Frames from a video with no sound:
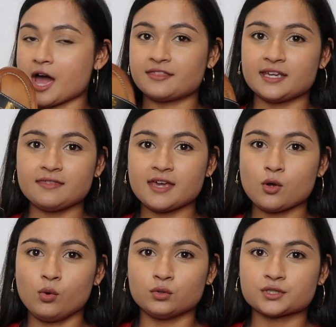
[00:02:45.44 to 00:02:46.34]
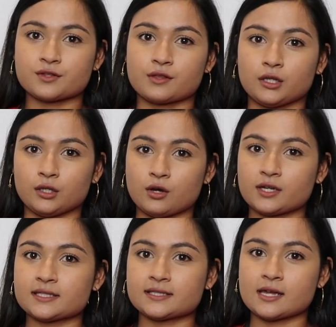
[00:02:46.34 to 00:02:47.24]
I think they're called the
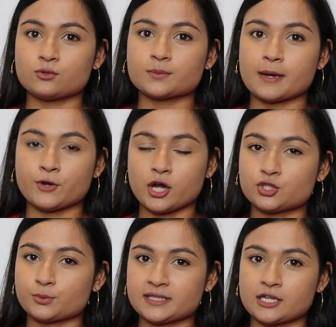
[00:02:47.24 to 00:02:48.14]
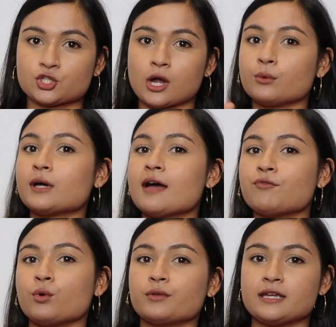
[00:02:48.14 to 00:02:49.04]
locket sandals, but I'm not 100% sure. I will
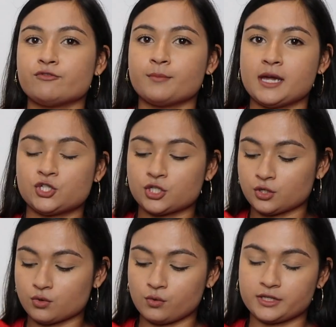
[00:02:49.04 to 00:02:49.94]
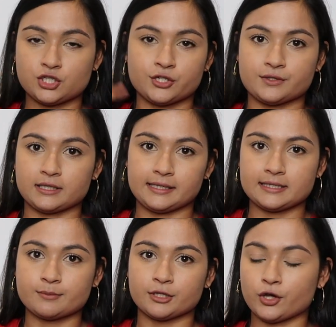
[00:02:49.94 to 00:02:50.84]
have all the information on all the shoes
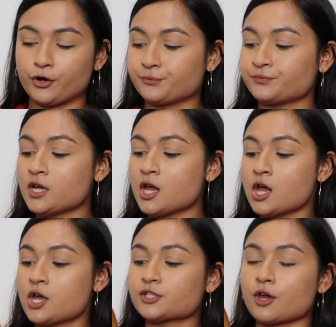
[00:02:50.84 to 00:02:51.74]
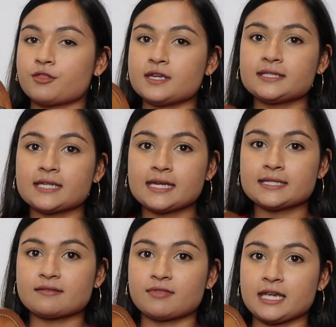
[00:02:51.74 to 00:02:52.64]
linked below. So this
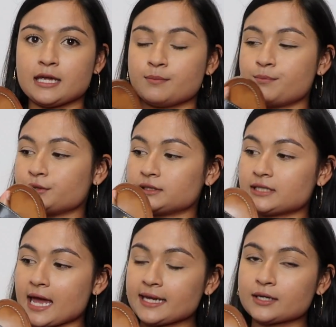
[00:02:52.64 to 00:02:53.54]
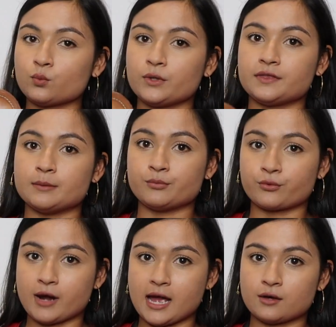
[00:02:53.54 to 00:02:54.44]
is the black with the
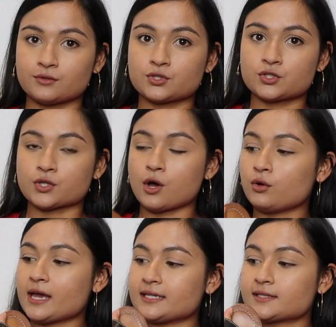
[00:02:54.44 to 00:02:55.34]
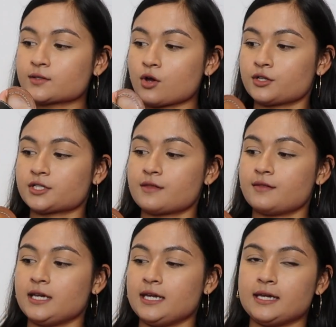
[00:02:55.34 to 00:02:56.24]
brown sole and it's got
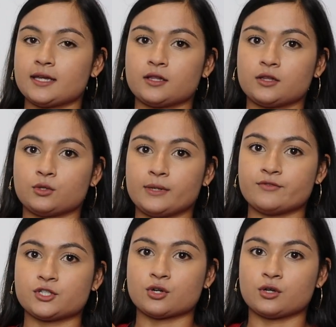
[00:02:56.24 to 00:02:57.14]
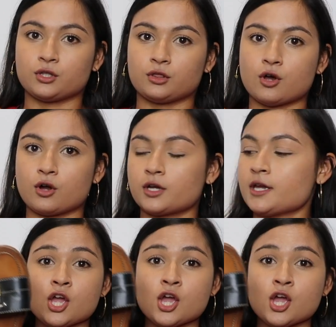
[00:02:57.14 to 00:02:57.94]
the Louis Vuitton lock.